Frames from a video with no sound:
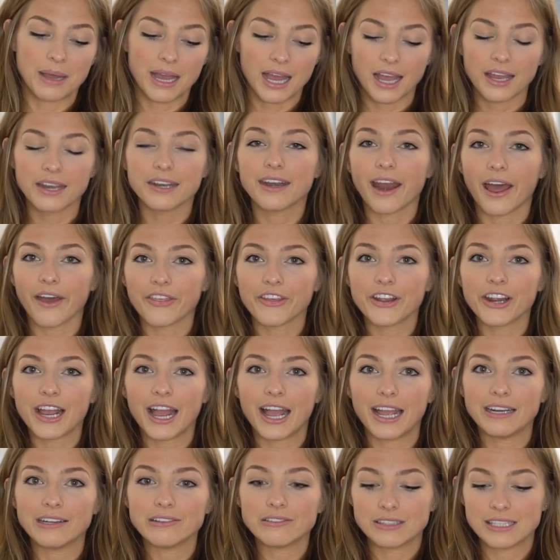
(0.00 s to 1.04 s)
Another
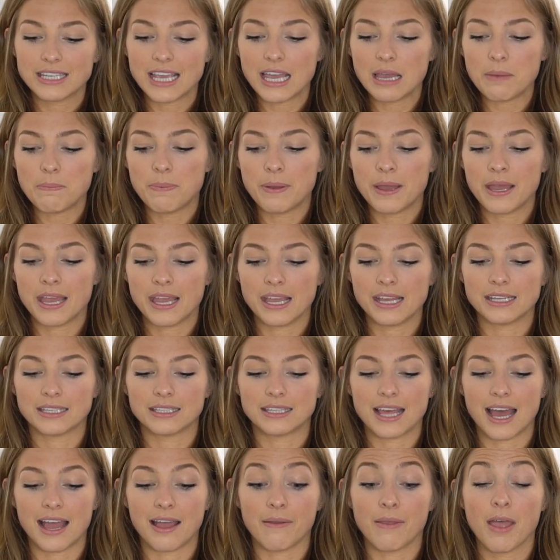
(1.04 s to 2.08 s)
kind of tip is
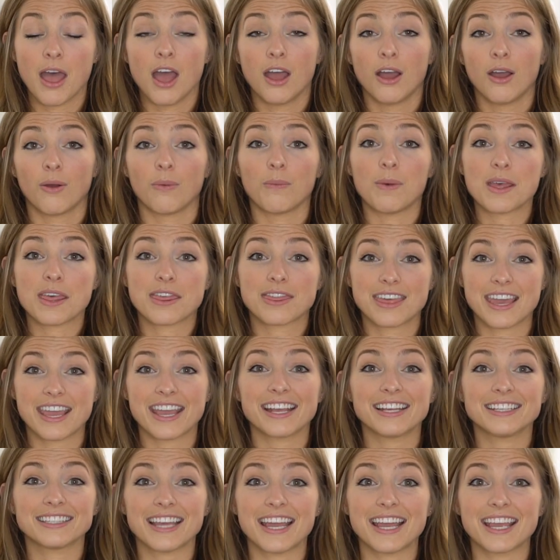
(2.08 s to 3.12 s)
that with
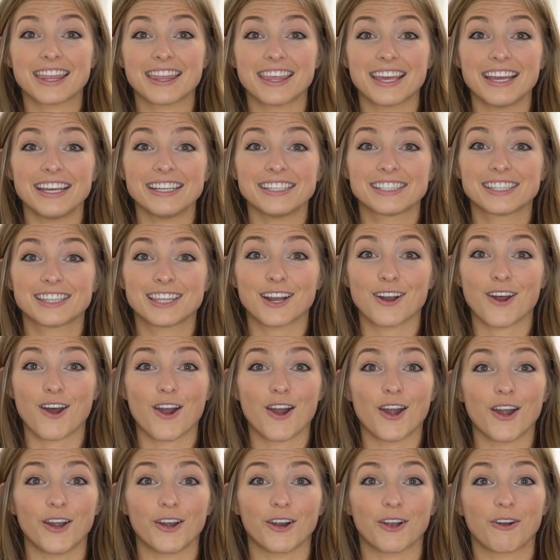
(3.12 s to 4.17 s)
things like this that
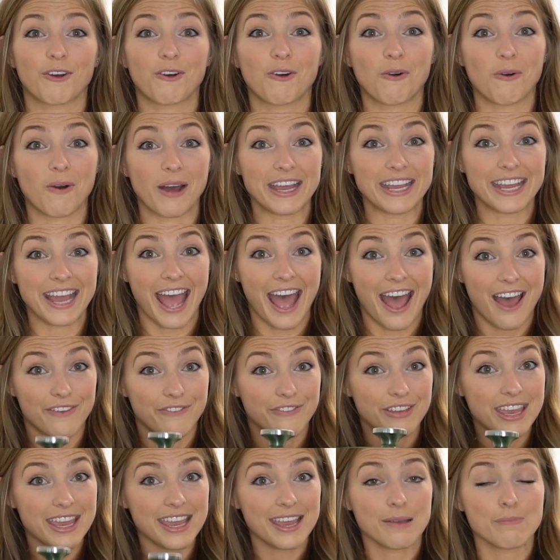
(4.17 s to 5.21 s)
are quite
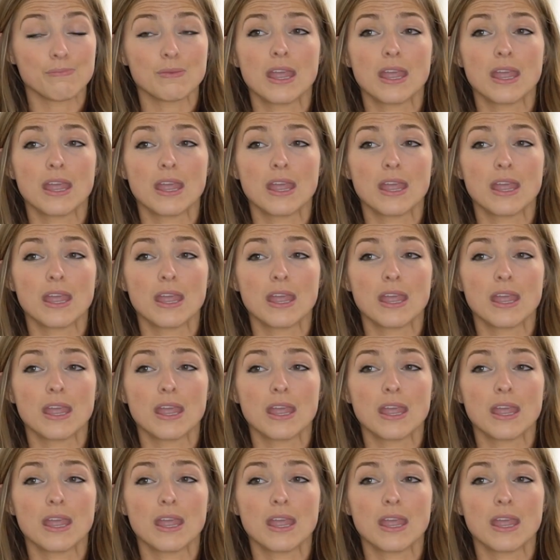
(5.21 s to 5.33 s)
heavy,